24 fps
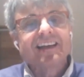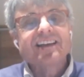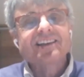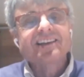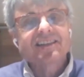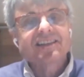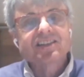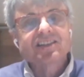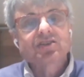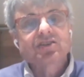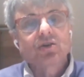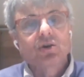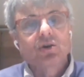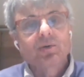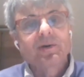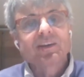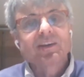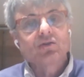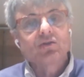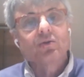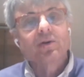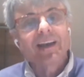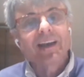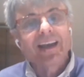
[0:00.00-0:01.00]
this is
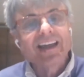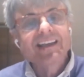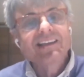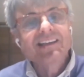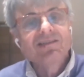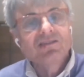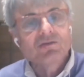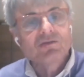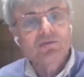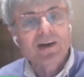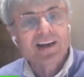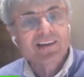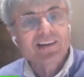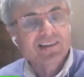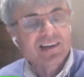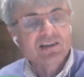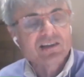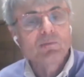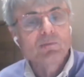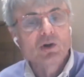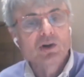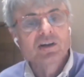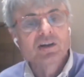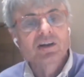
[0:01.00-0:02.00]
going to interact
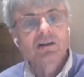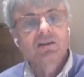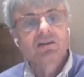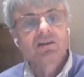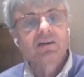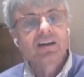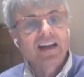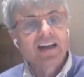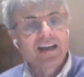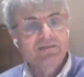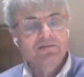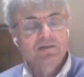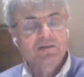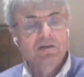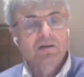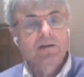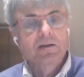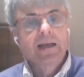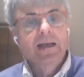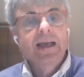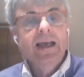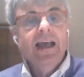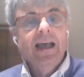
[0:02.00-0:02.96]
at the molecular level.